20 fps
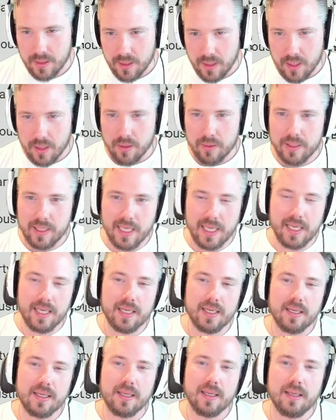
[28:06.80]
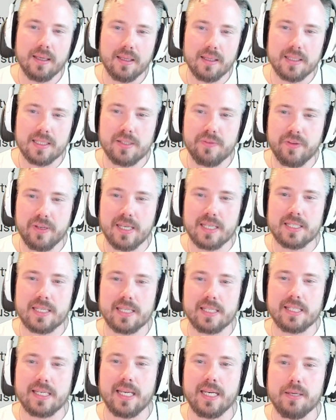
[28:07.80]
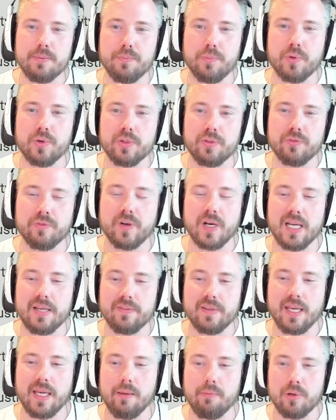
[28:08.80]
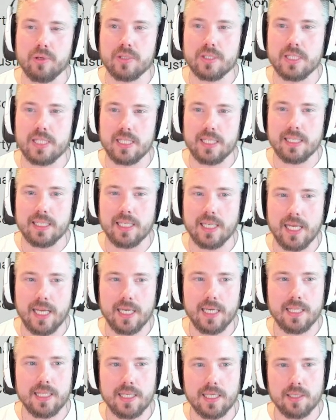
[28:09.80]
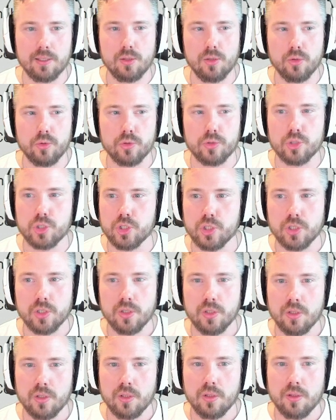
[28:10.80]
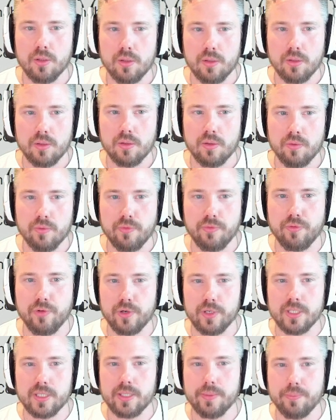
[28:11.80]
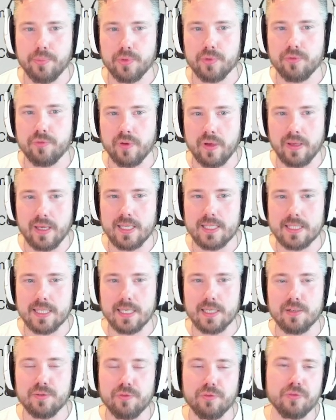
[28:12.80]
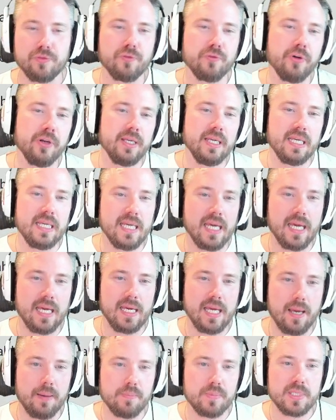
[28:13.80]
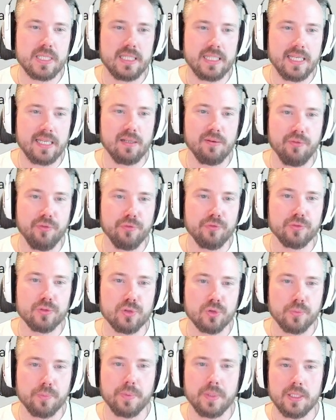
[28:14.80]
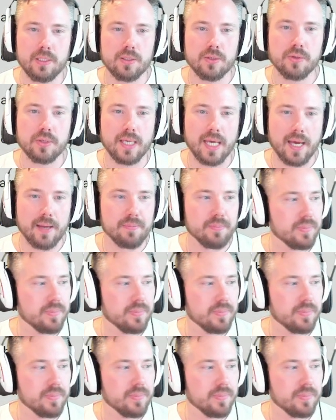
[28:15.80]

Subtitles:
okay, this thing has a 10.5 km conceal and it can launch 13.5. It's got a 3 km stealth torpedo gap.